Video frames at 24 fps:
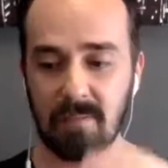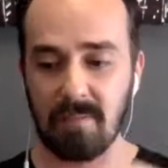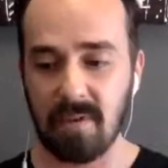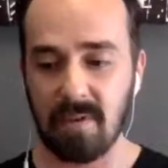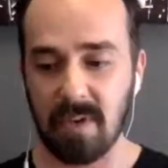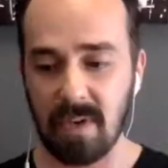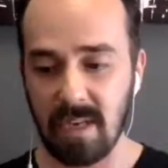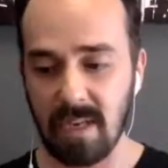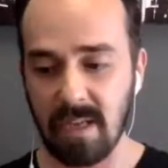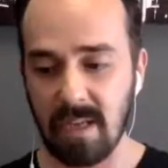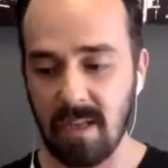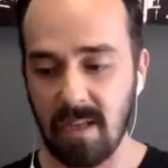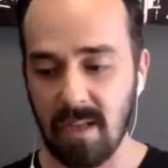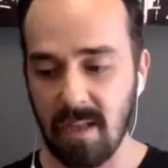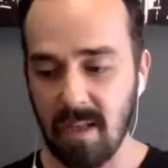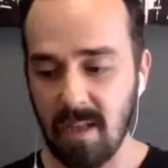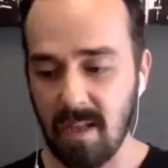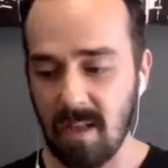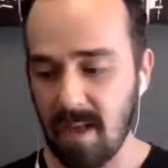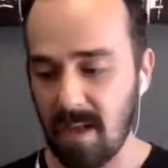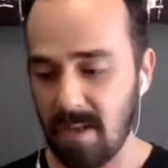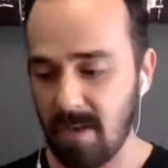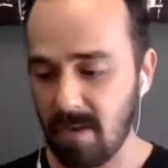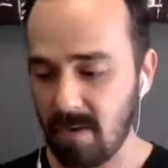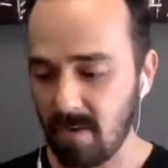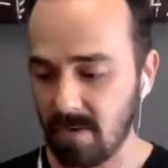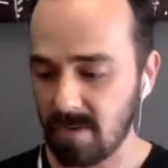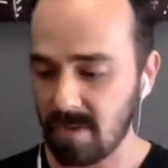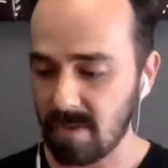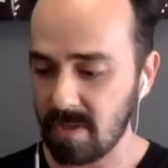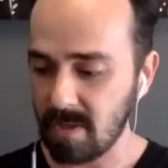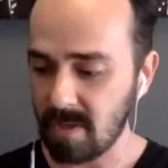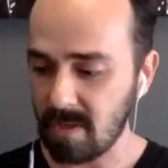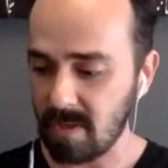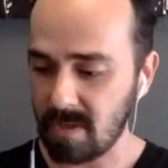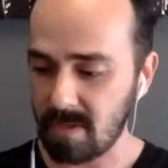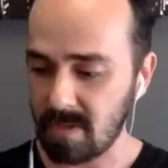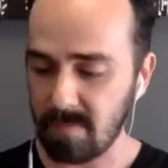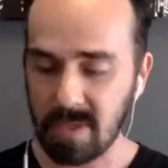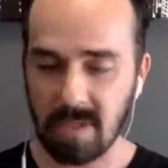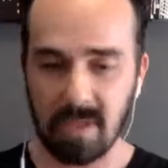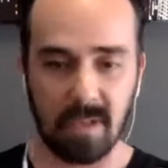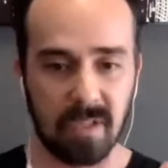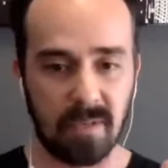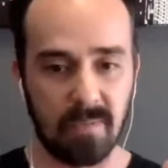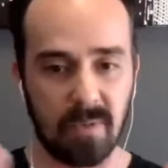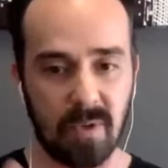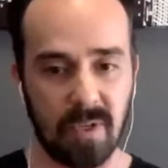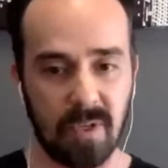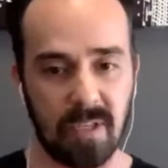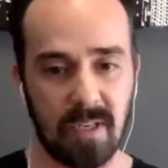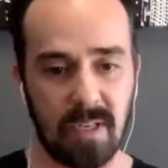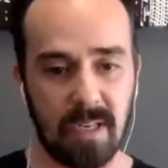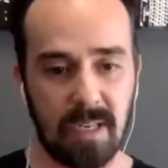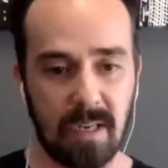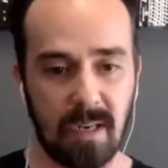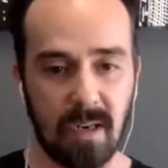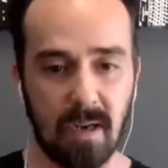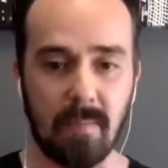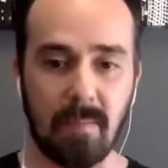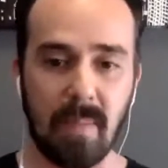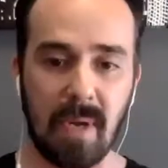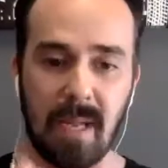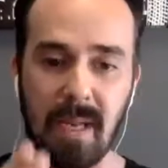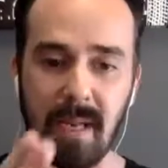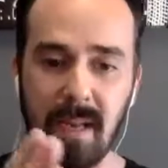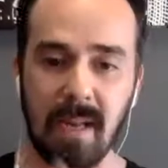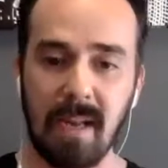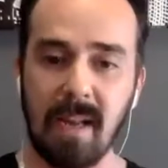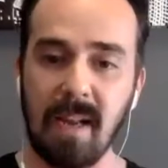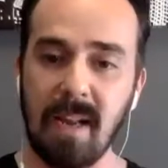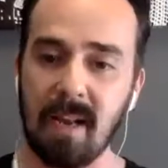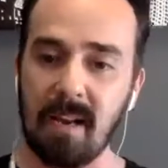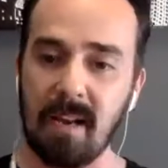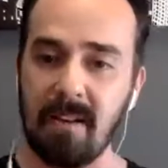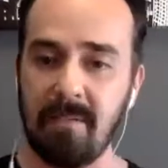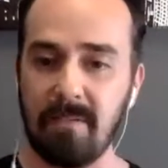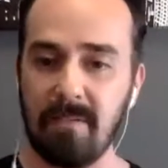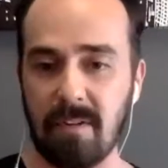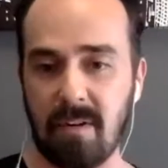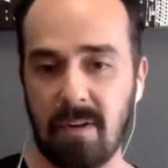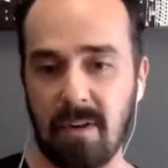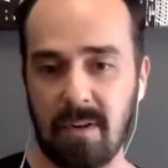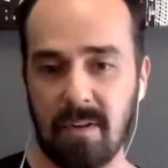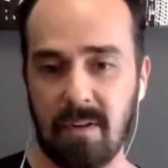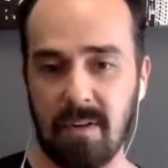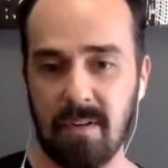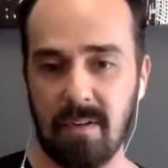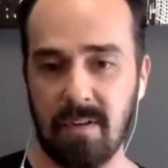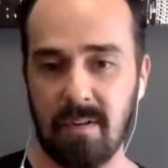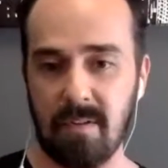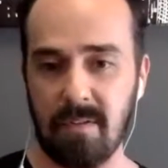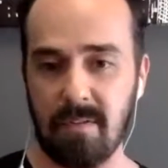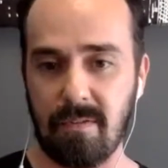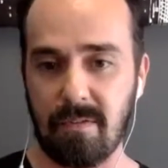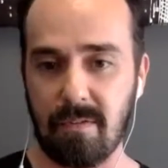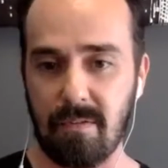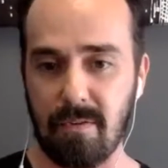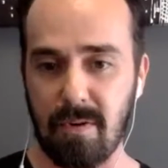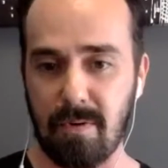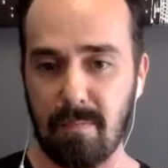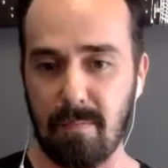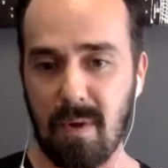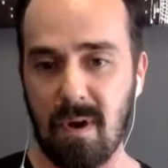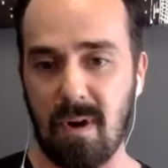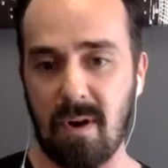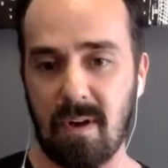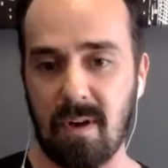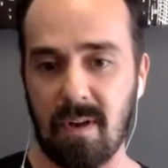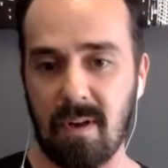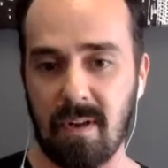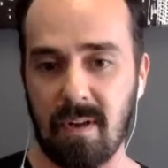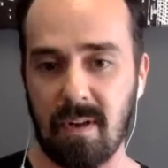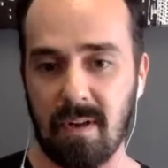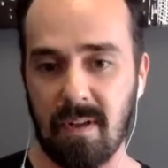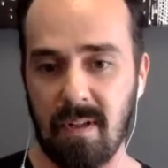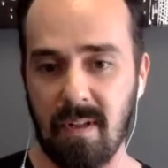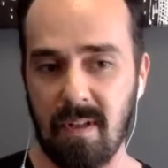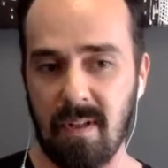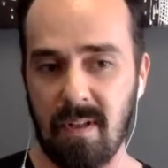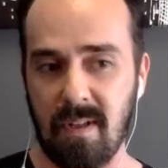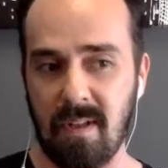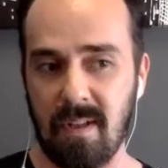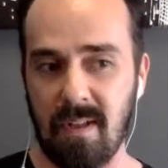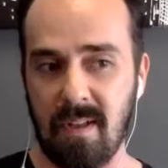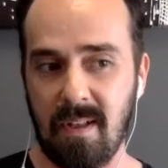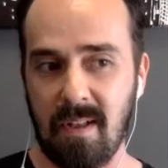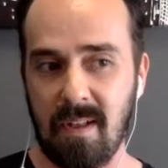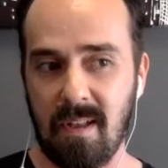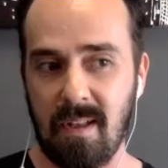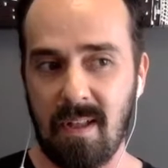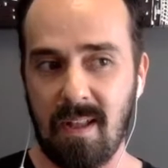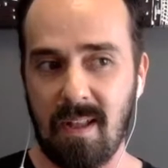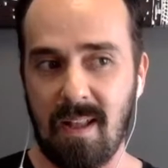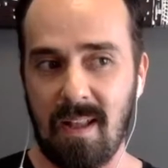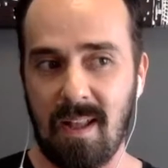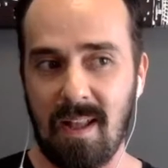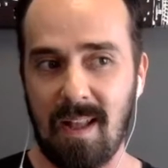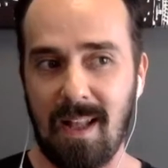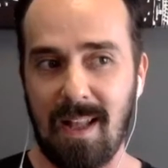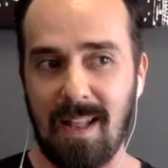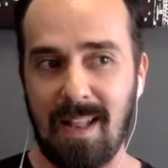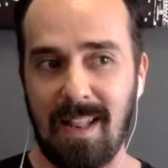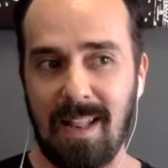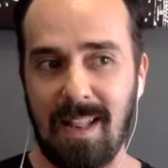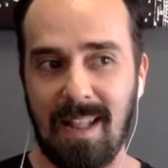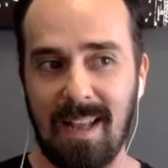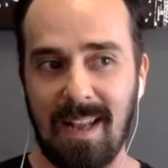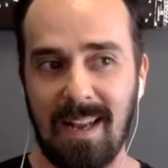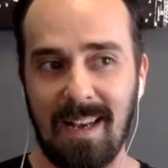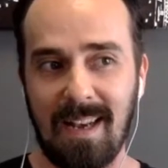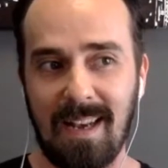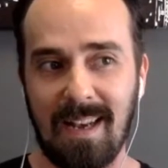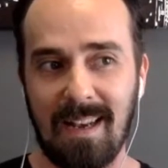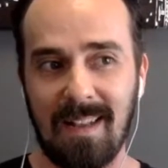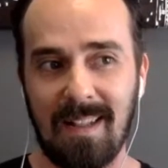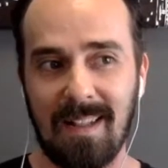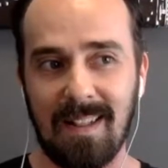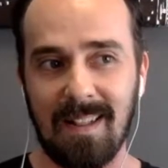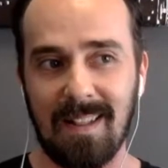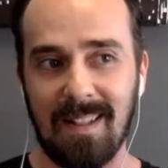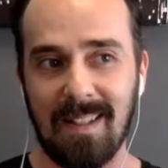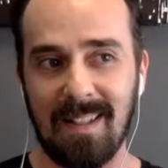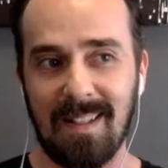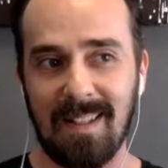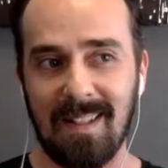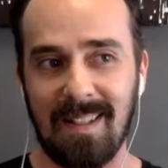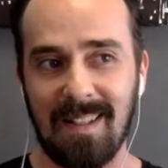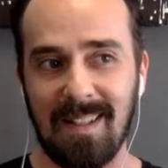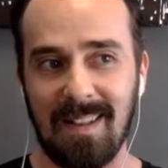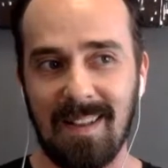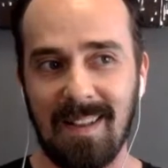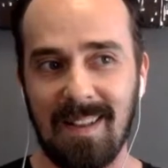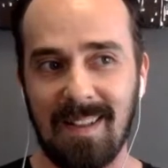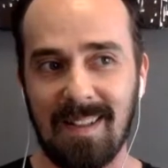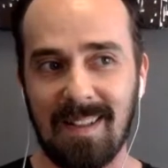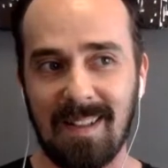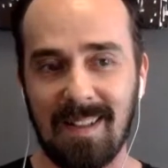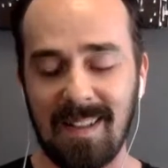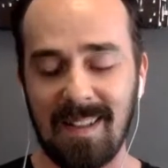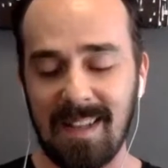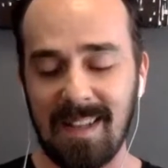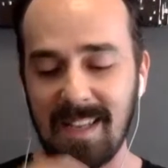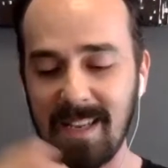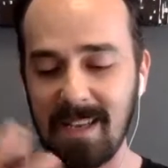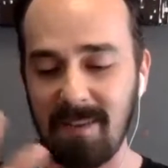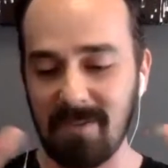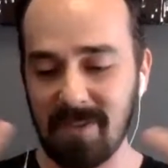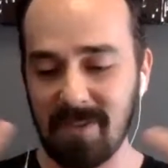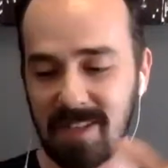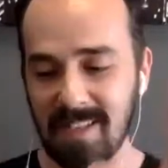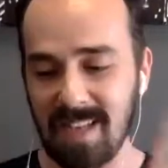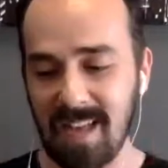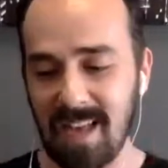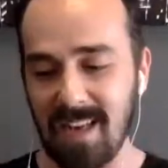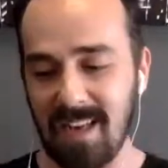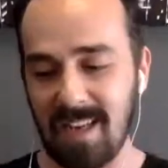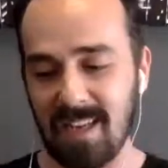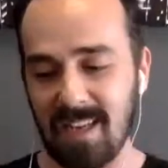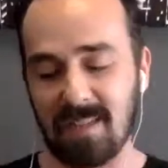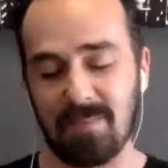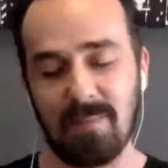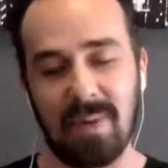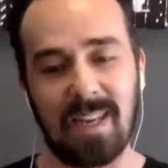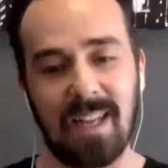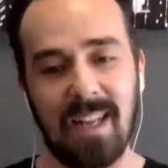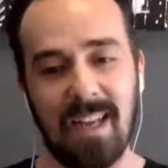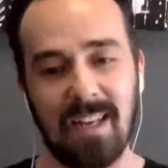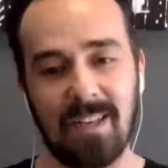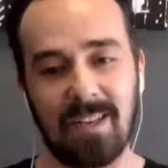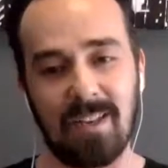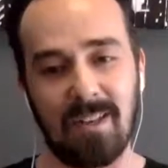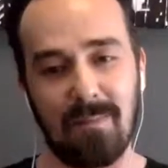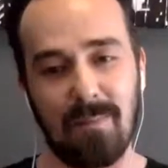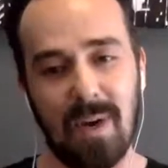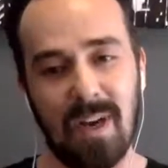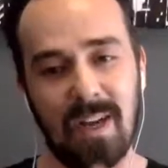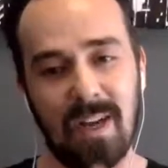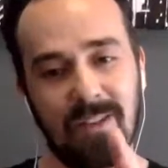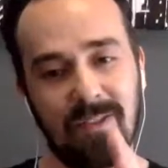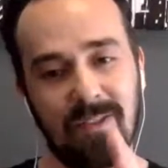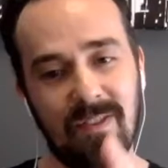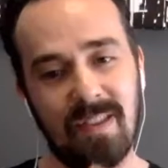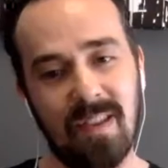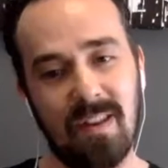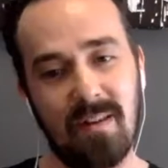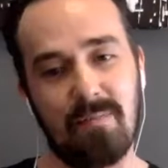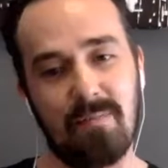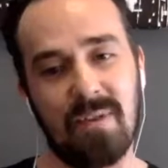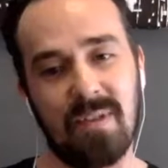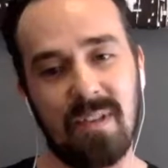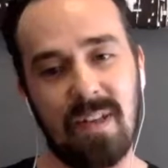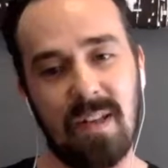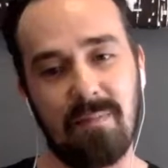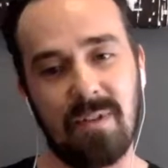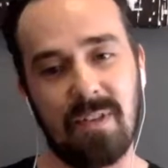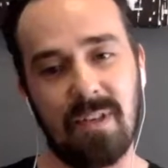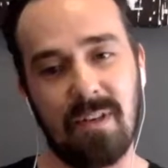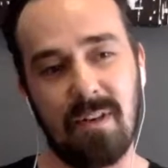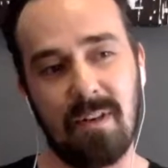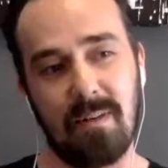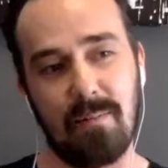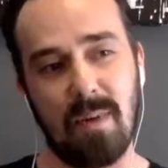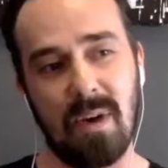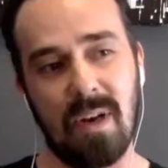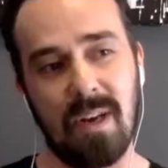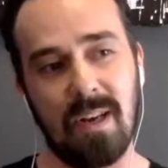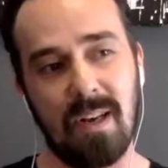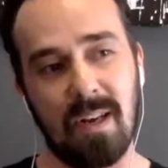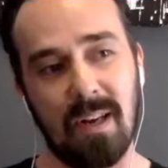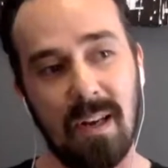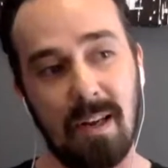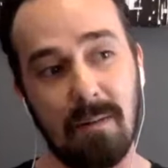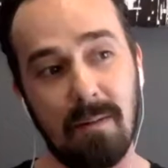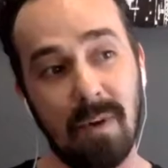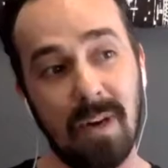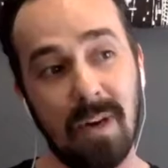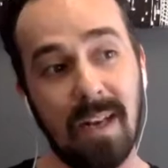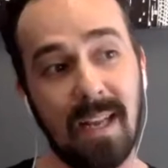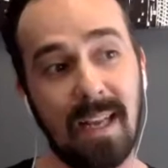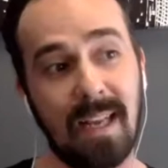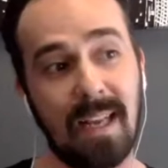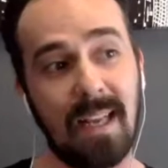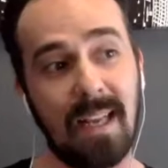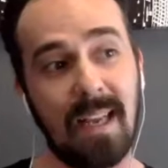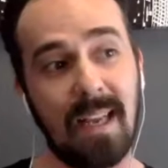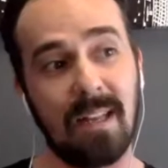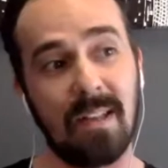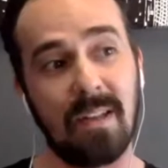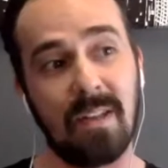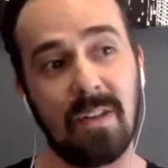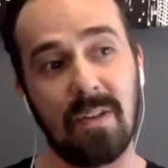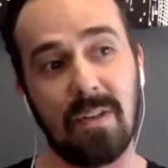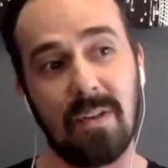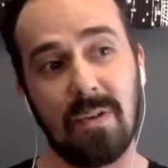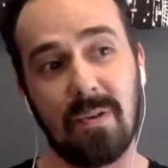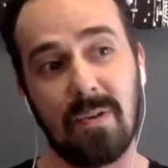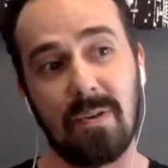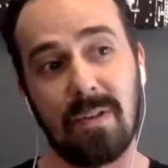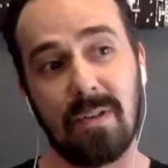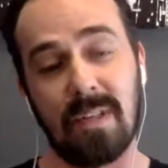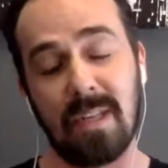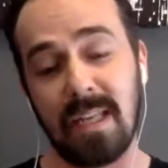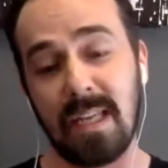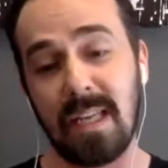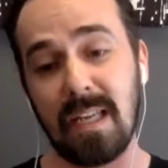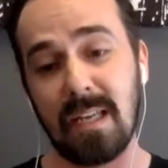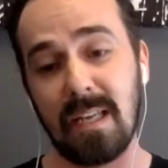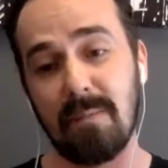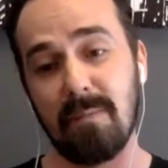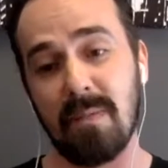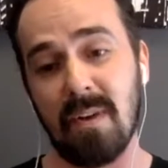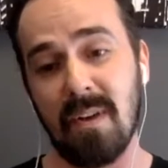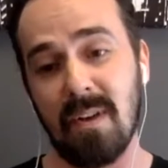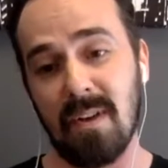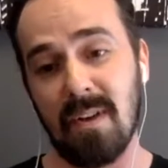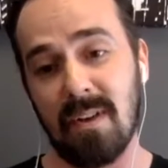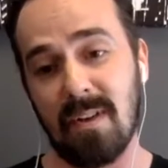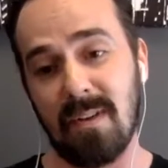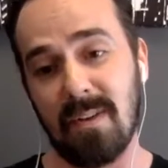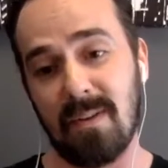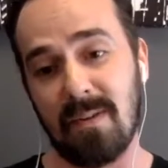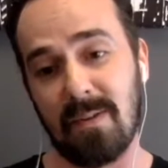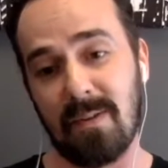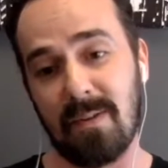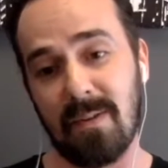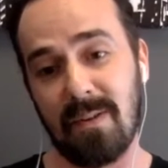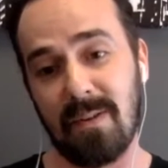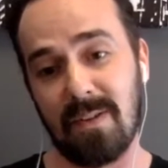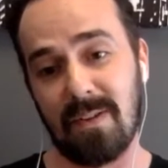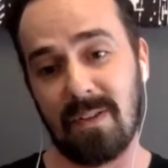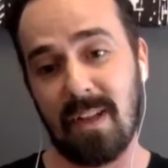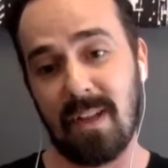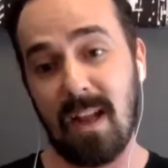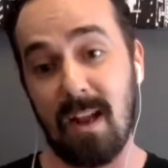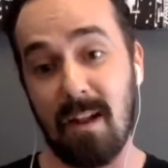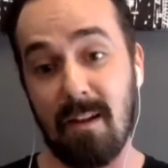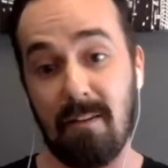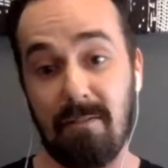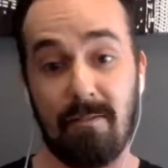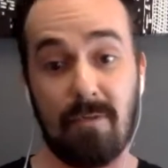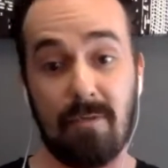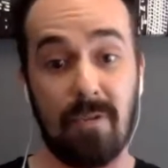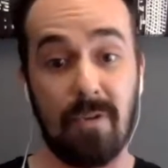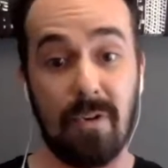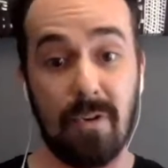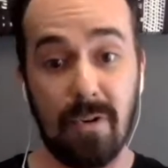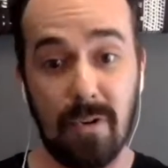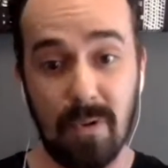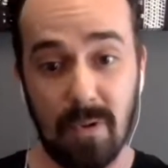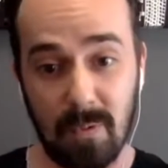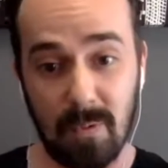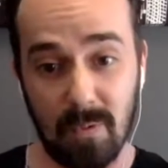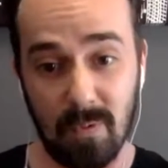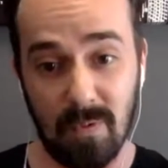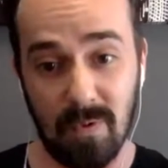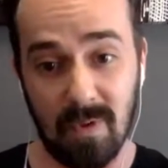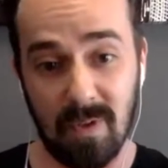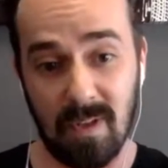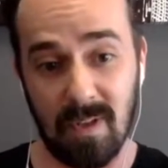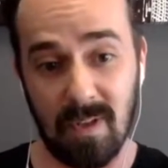pretty, and those are the customer touch points leading up, and then they convert through your marketing. And then you've set an expectation in their mind, you set a perception in their mind, and then when they get to your team or your staff or you,